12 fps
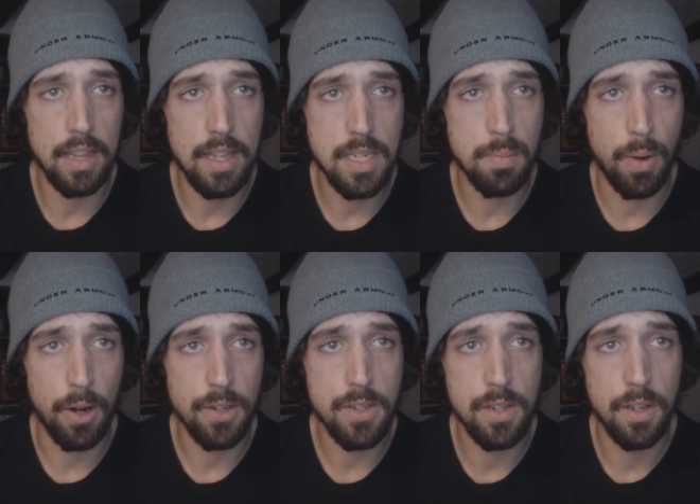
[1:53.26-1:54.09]
This
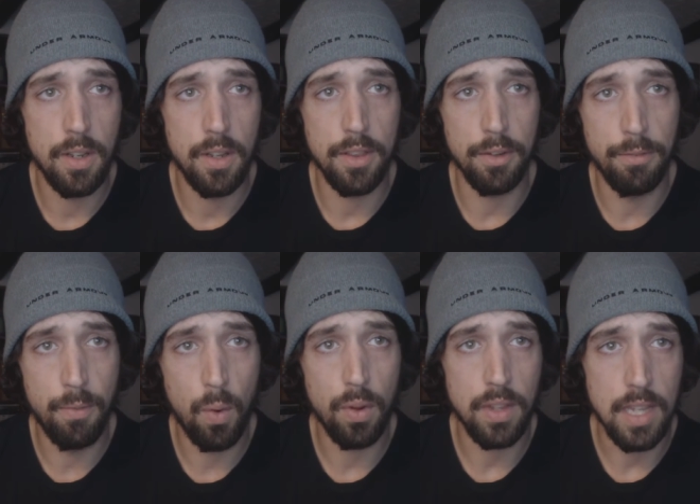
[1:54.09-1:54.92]
marks the
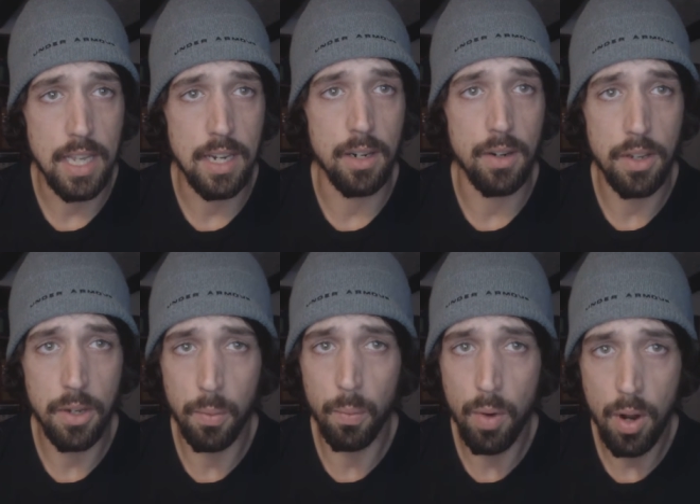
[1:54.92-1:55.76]
fourth year
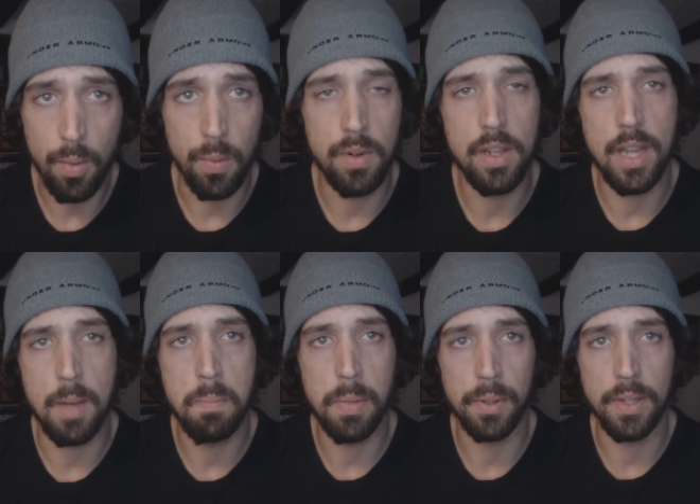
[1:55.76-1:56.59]
in a row
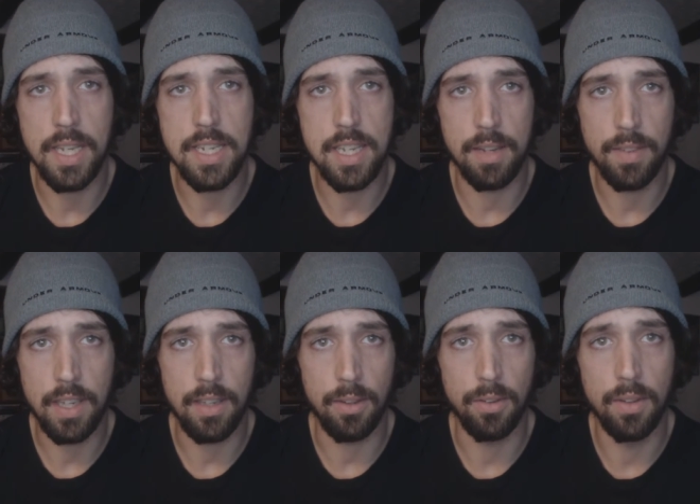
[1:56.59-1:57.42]
that police have
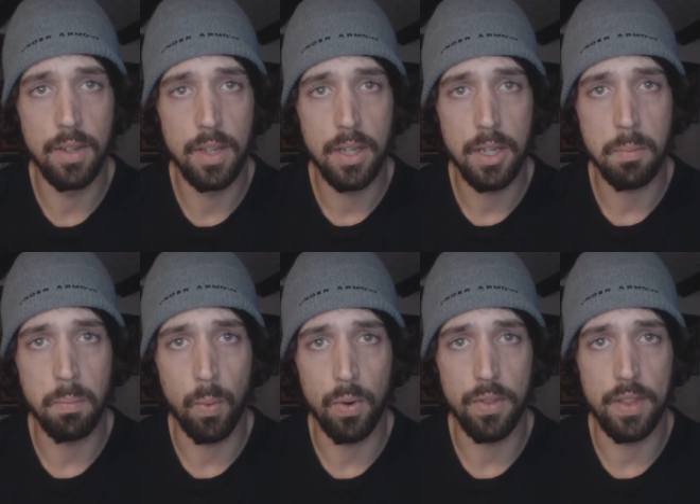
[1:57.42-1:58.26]
killed
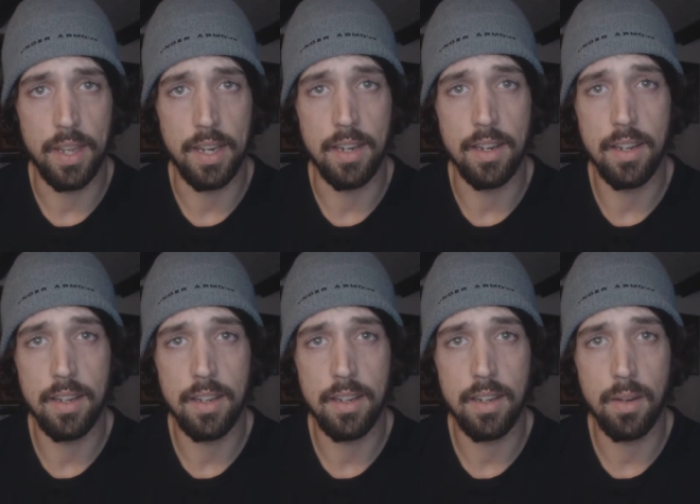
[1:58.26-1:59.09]
more than
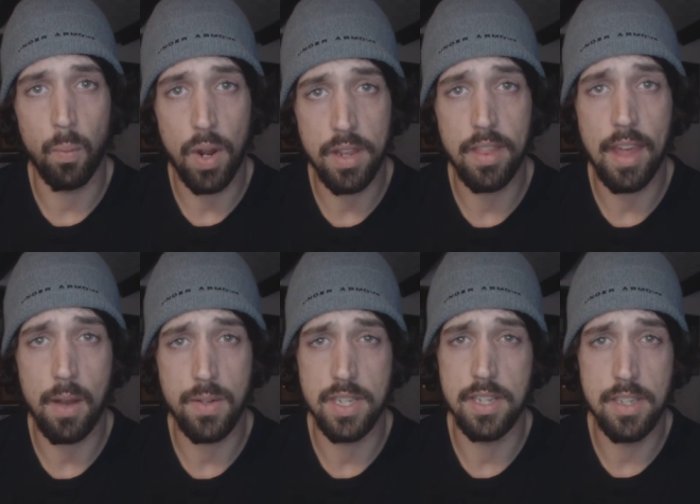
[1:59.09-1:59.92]

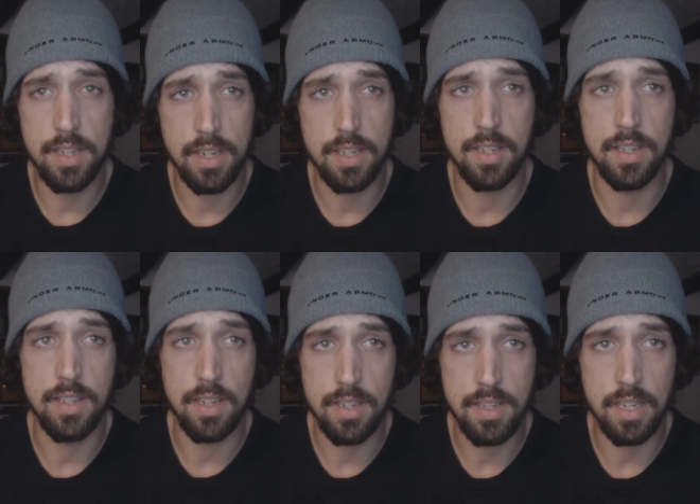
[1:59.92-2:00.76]
1,000
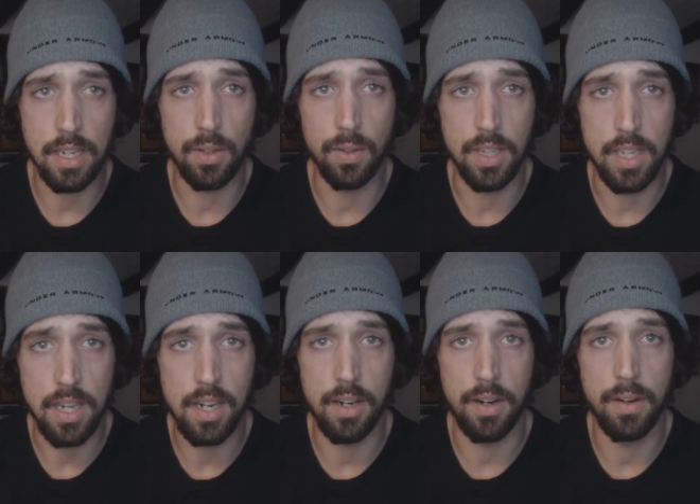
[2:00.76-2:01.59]
citizens in a single
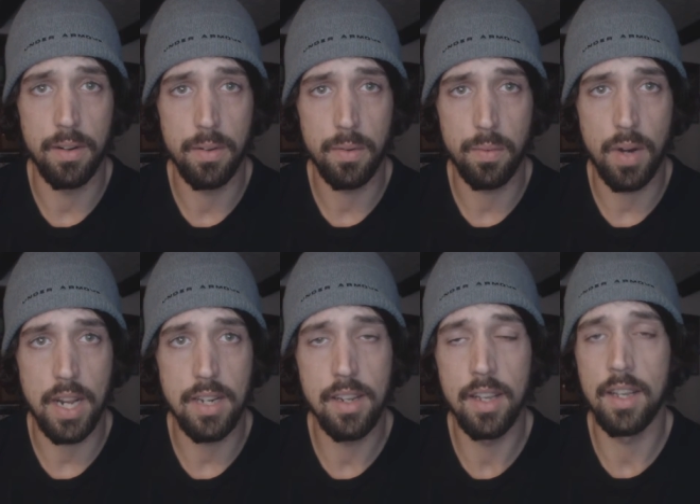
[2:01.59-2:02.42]
year,
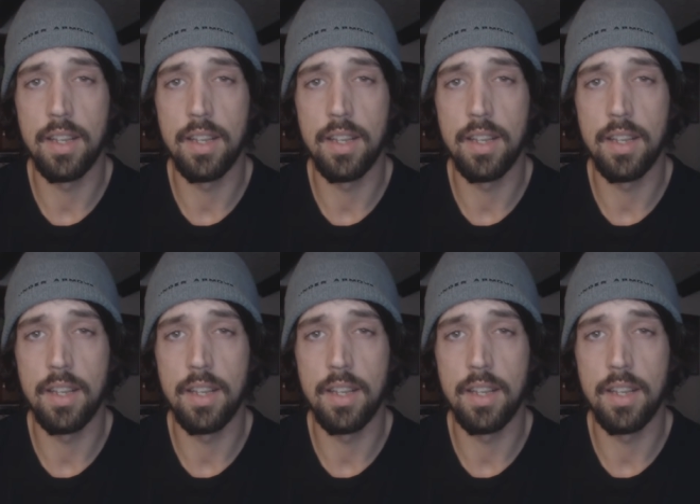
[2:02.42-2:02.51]
right?